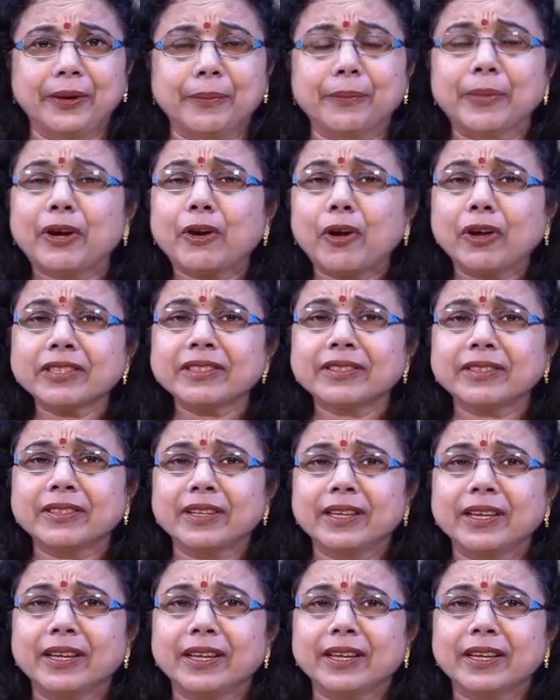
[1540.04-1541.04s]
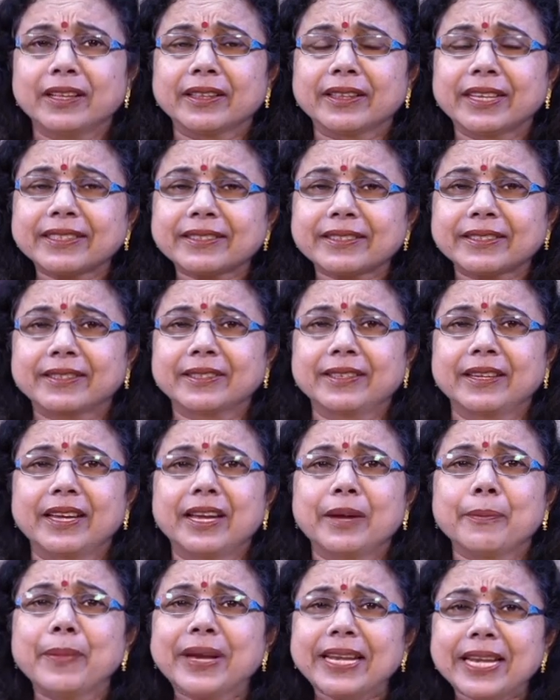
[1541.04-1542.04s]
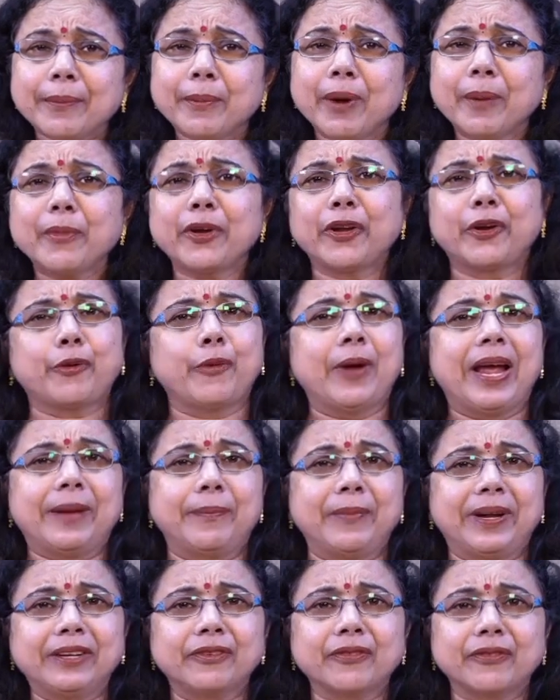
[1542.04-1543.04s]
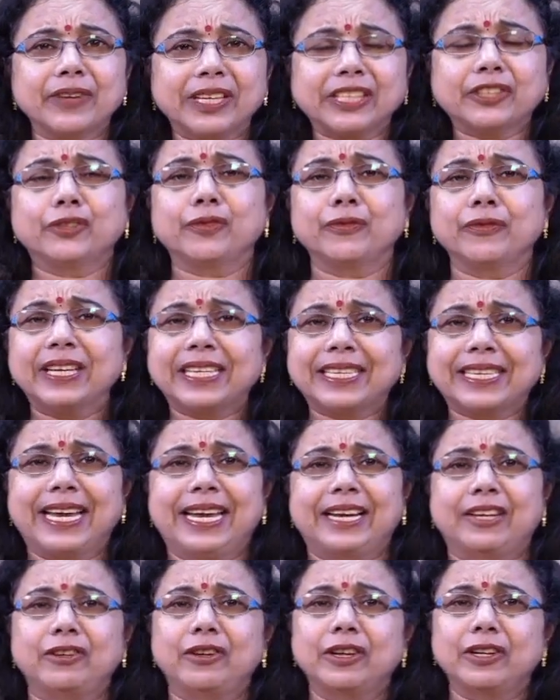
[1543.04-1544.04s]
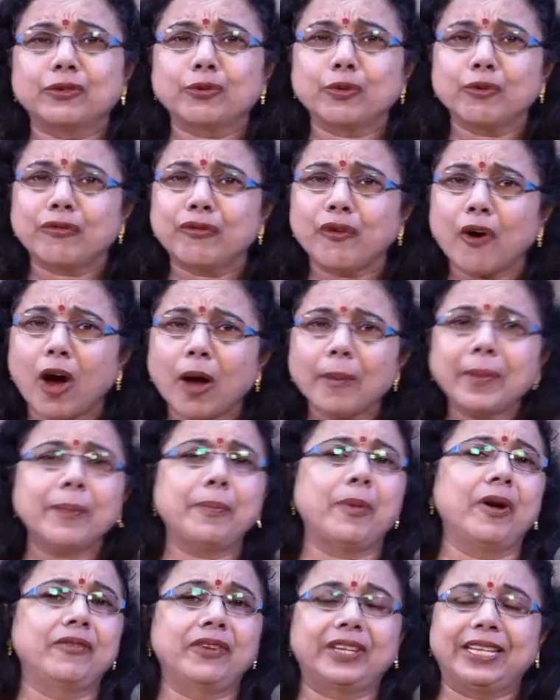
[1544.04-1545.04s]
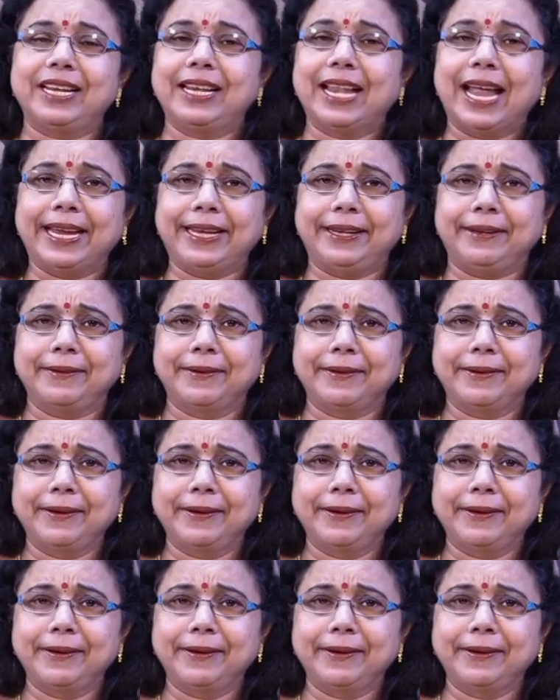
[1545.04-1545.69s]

Because this minimum requirement which we take to form a poverty line,